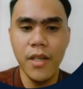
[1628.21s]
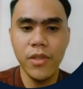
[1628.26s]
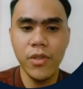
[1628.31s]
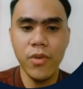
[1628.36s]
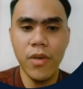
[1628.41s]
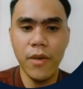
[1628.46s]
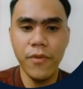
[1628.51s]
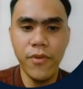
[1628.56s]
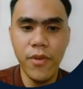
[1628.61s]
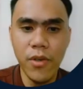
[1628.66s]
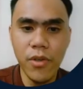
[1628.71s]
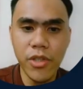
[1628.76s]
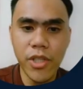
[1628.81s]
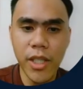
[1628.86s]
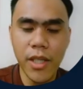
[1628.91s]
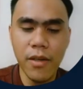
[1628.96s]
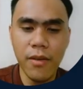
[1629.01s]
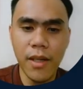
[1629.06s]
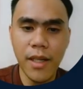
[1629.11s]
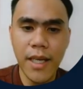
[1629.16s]
So a few
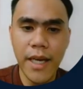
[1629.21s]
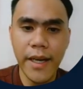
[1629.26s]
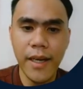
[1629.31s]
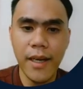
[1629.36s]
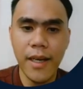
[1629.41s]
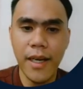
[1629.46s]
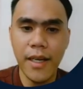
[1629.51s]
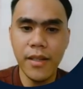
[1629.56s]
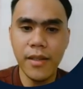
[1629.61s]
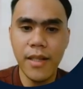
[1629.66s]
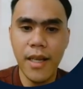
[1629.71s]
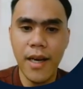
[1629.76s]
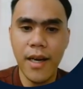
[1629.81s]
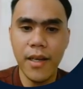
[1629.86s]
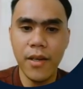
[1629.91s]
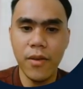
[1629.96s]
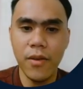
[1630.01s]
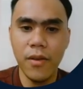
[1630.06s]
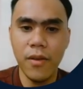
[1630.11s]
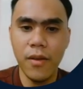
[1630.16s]
general guidelines
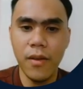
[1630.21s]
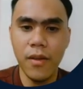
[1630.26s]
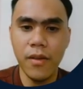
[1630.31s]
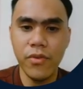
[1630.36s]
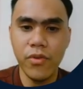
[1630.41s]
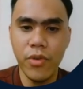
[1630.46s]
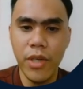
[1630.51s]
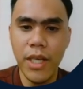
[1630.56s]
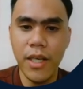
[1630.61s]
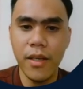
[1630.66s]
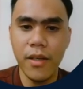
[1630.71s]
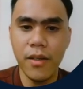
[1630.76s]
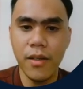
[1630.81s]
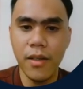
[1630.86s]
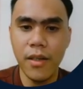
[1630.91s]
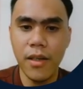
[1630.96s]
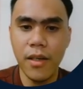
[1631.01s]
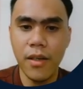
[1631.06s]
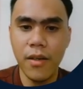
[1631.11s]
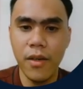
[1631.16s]
tie all three
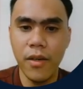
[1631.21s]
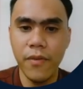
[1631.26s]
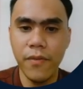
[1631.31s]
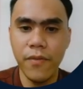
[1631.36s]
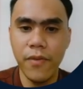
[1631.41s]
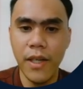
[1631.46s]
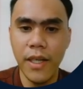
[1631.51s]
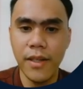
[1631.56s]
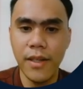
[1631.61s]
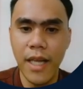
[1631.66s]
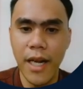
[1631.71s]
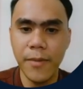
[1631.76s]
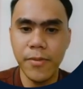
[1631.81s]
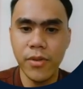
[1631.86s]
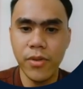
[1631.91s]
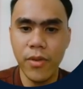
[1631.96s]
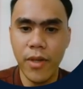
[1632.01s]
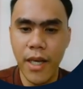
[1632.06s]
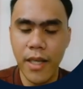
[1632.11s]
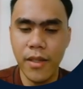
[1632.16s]
conflict
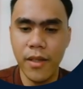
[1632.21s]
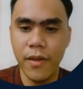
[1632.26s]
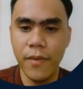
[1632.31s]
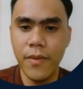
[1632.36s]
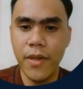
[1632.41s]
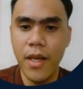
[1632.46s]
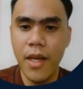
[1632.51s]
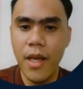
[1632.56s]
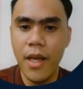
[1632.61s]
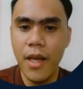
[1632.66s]
types together.